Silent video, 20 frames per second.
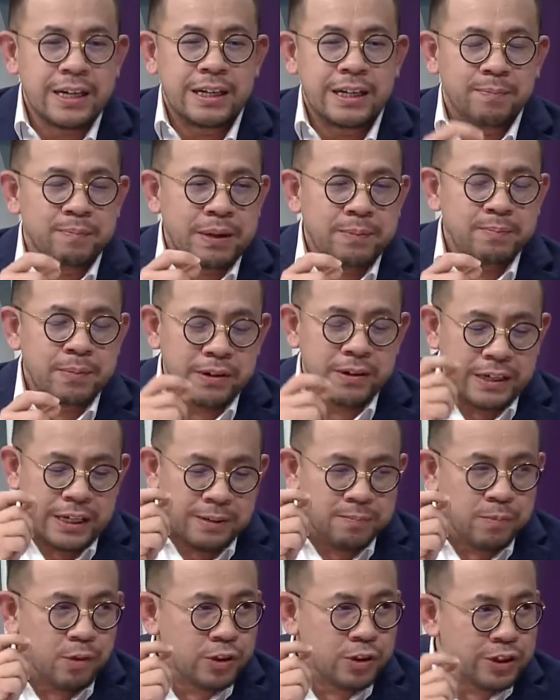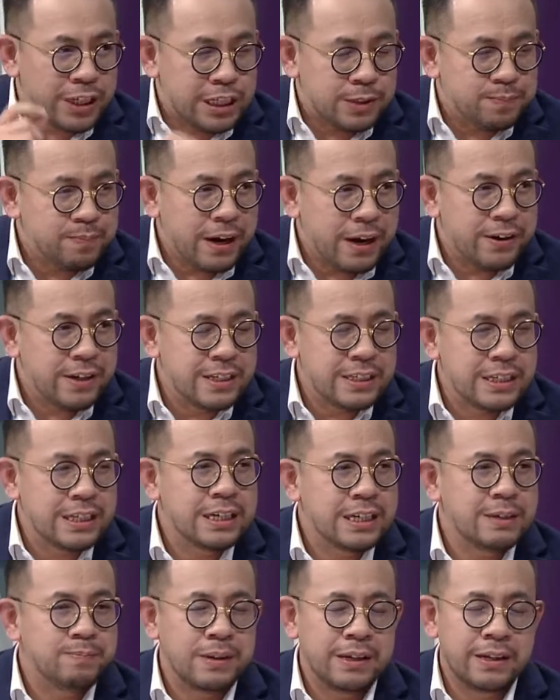the people need more transparency,
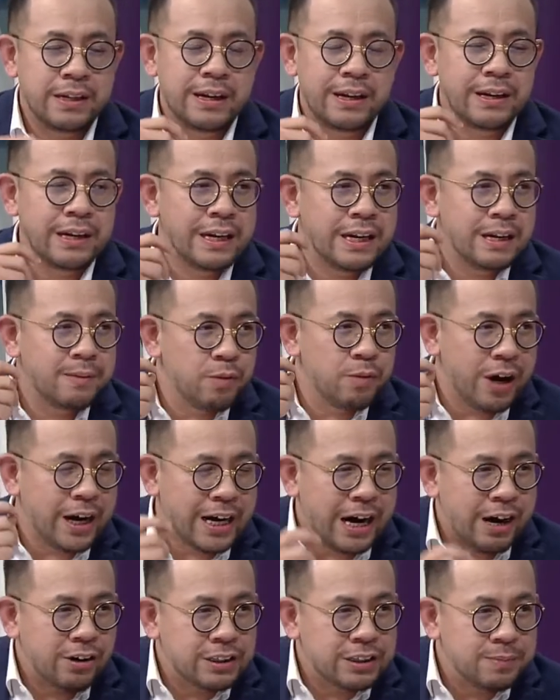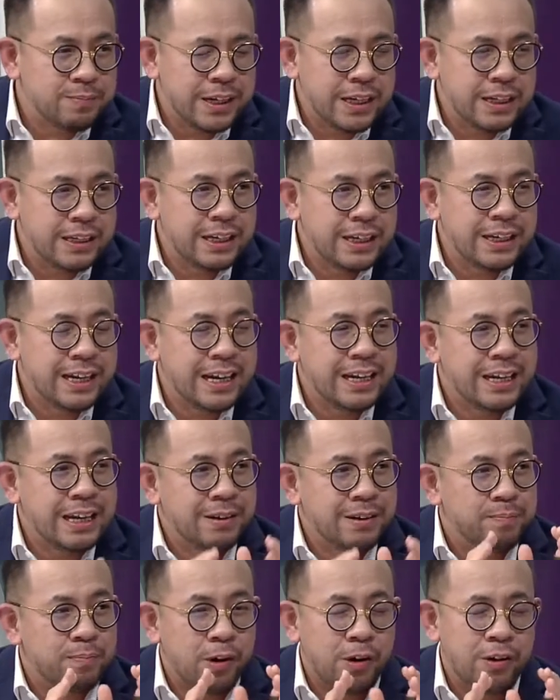the, they, they, need more accountability, they need
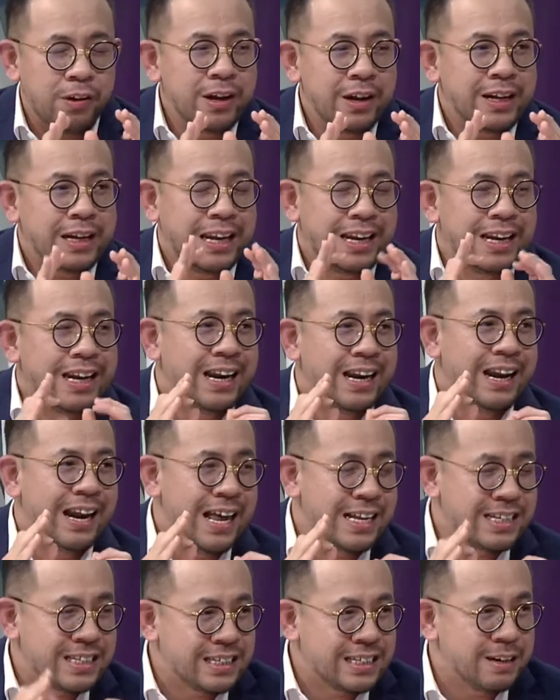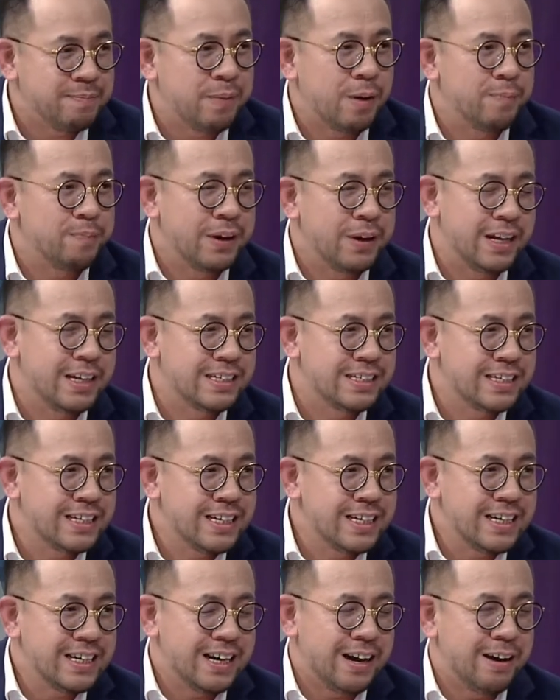more, they need lesser populist
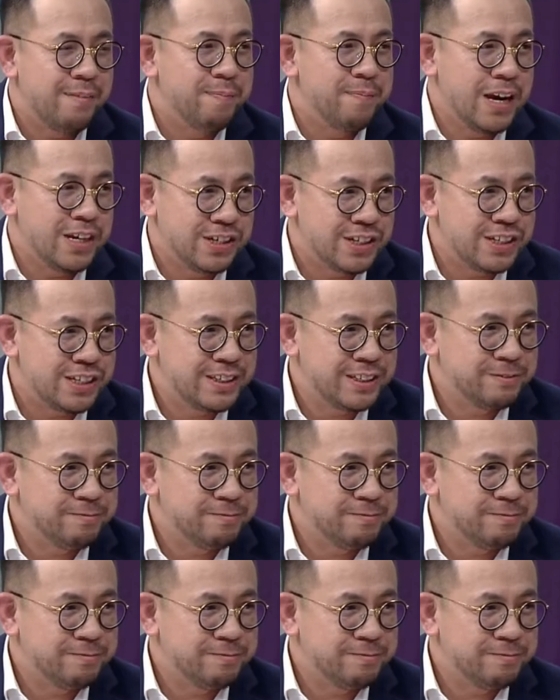uh, measures.